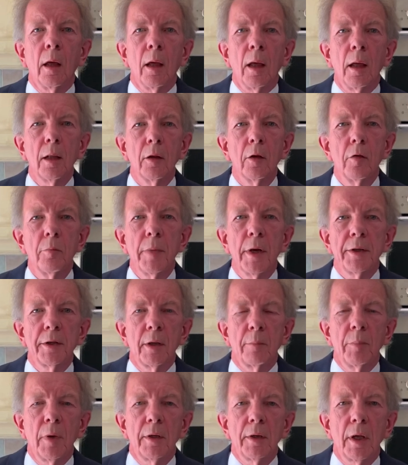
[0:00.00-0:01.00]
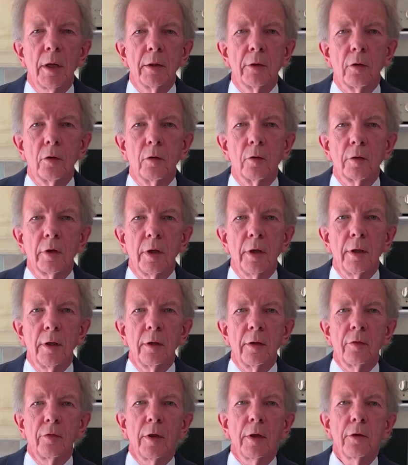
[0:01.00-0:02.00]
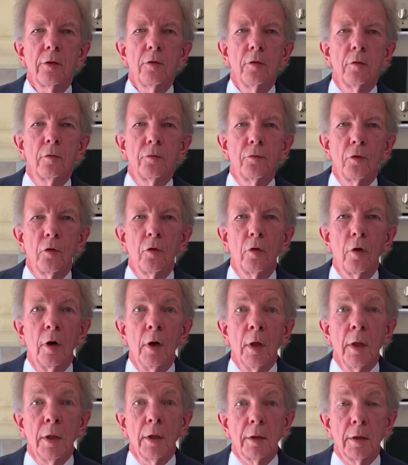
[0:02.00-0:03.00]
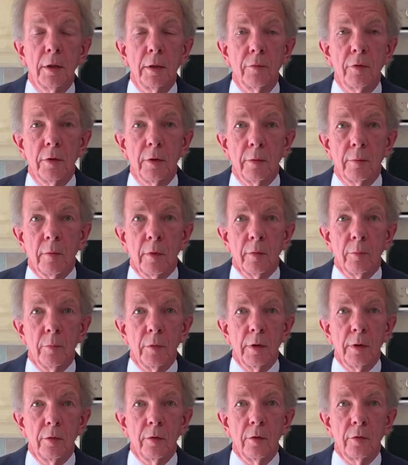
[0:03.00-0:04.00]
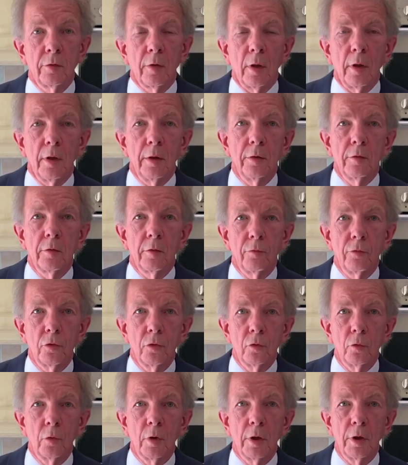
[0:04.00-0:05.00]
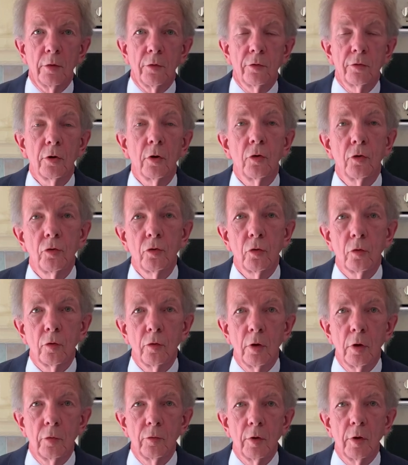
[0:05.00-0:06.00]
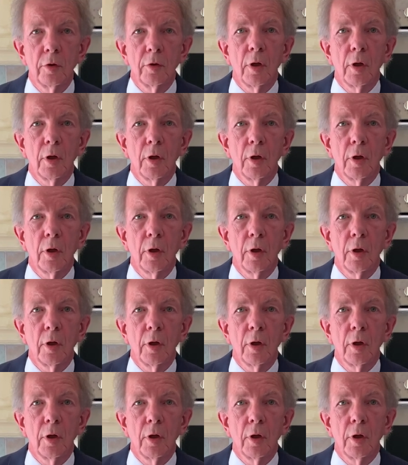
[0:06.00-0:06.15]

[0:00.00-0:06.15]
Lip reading: Hello, Matt Hancock here. Thank you for giving me this interview at such short notice.